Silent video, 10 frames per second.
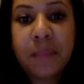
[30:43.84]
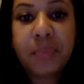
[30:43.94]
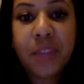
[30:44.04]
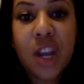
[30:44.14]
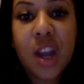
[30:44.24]

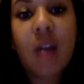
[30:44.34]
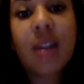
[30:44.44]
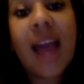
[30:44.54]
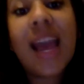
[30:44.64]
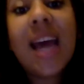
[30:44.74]
you know
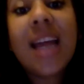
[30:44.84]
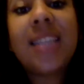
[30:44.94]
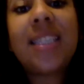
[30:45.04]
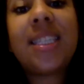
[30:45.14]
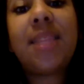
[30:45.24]
like
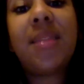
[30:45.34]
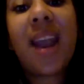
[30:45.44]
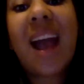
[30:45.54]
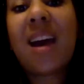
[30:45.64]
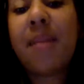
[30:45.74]
this is something
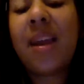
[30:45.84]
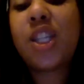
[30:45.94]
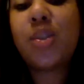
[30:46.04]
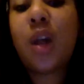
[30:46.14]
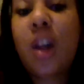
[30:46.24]
i committed
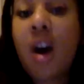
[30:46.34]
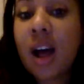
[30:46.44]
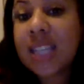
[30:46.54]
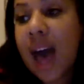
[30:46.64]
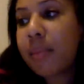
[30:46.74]
to a
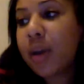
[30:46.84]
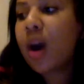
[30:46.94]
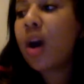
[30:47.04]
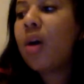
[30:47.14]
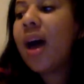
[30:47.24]
long time
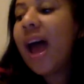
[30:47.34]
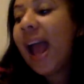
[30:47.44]
ago